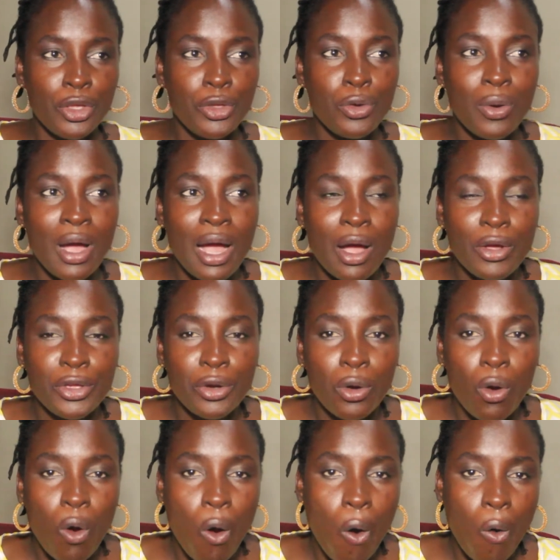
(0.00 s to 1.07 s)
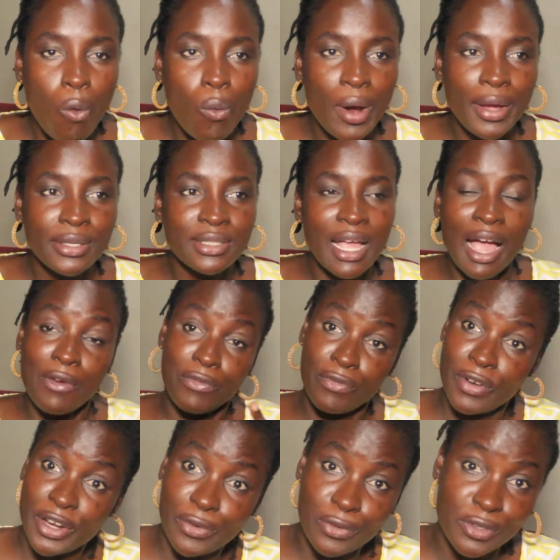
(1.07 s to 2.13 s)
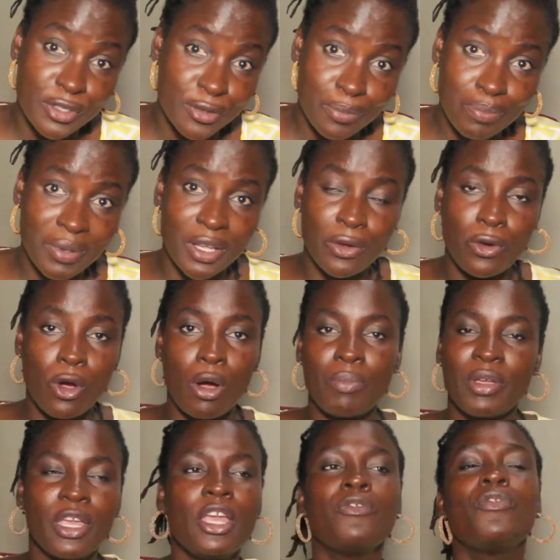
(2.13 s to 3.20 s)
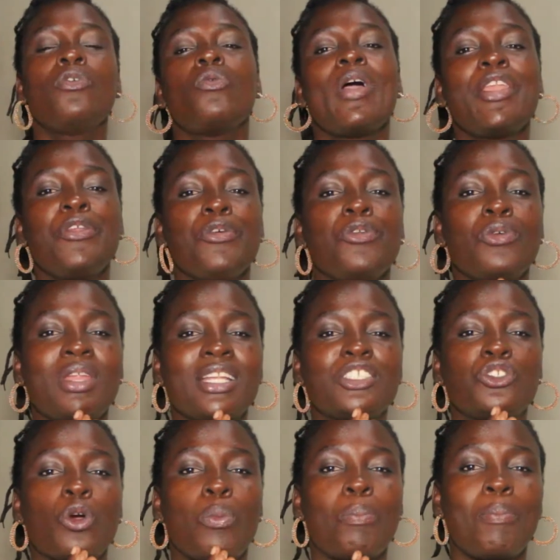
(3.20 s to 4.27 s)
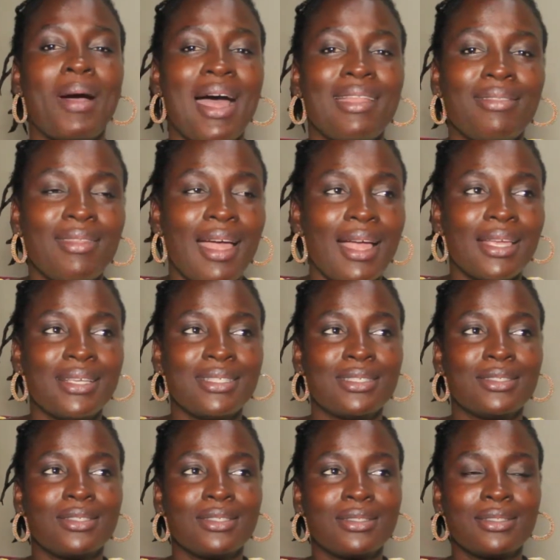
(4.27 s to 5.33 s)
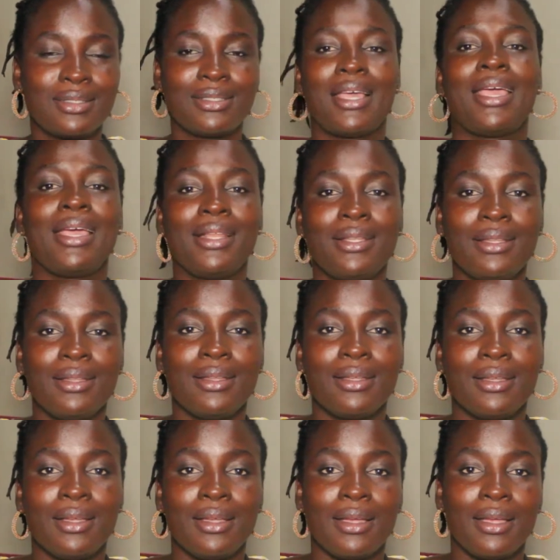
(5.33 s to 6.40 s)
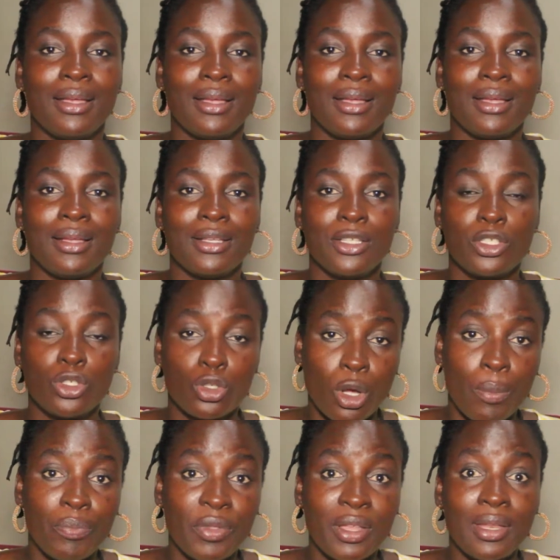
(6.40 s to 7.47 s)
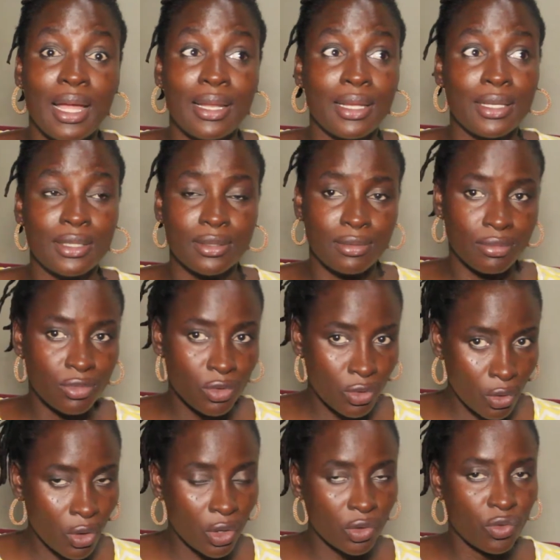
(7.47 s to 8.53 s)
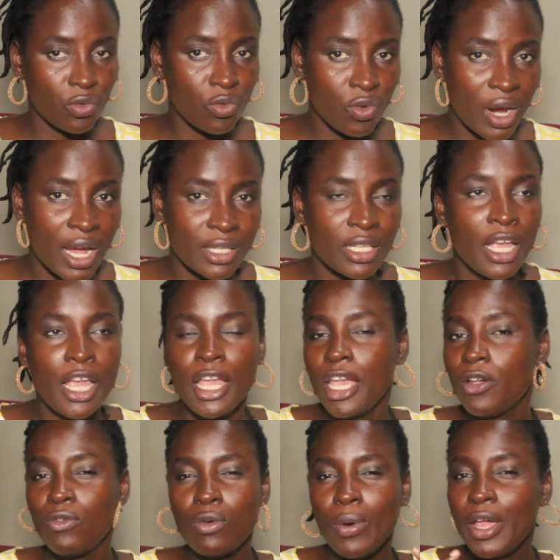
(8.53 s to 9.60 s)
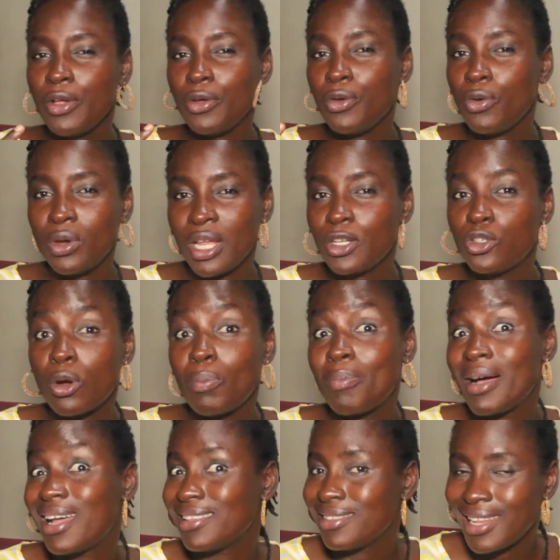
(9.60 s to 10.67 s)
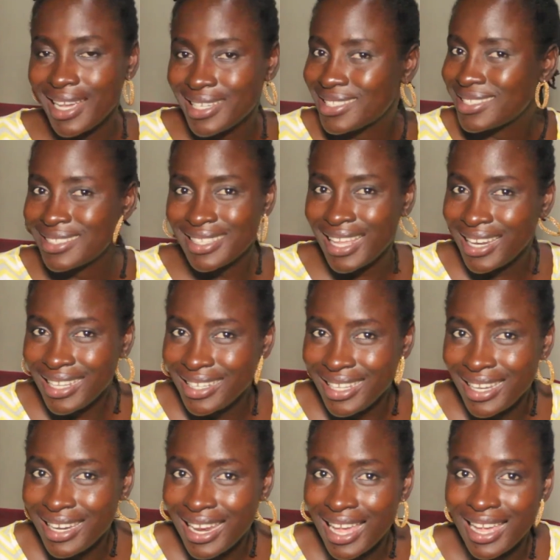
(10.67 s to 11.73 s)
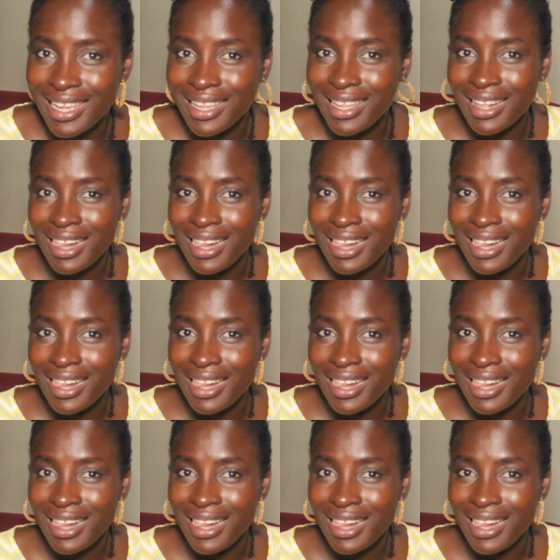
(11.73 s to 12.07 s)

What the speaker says: You are, always afraid to speak up, even when you know that your partner is saying something that is not right. Even when you know that your partner is telling a lie,